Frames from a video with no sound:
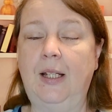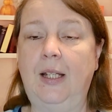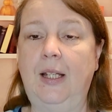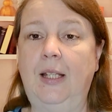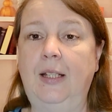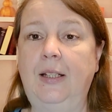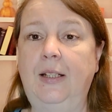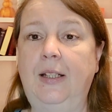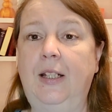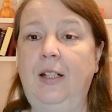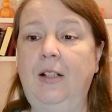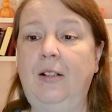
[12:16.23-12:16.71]

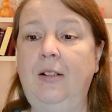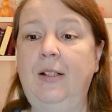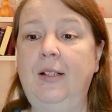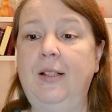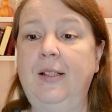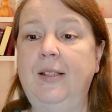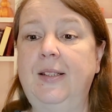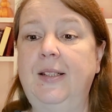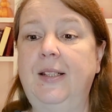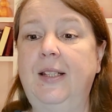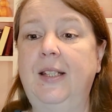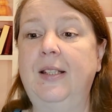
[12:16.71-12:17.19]
and
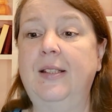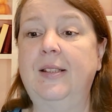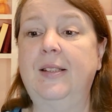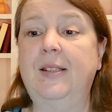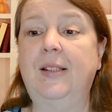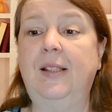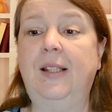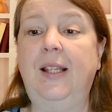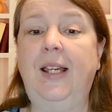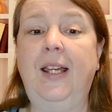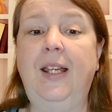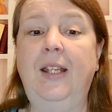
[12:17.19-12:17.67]
Kirian's kiss
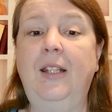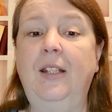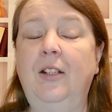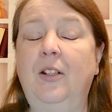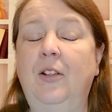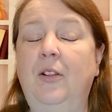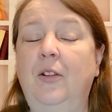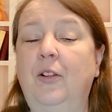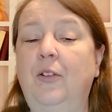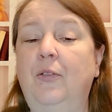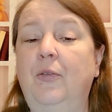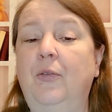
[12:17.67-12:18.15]
landed
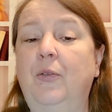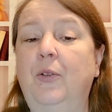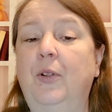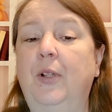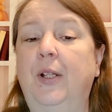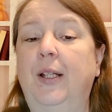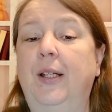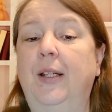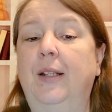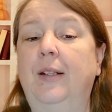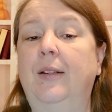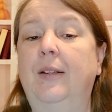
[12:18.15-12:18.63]
on her
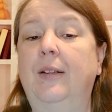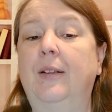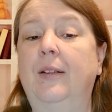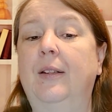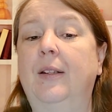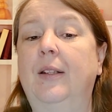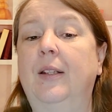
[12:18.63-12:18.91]
forehead.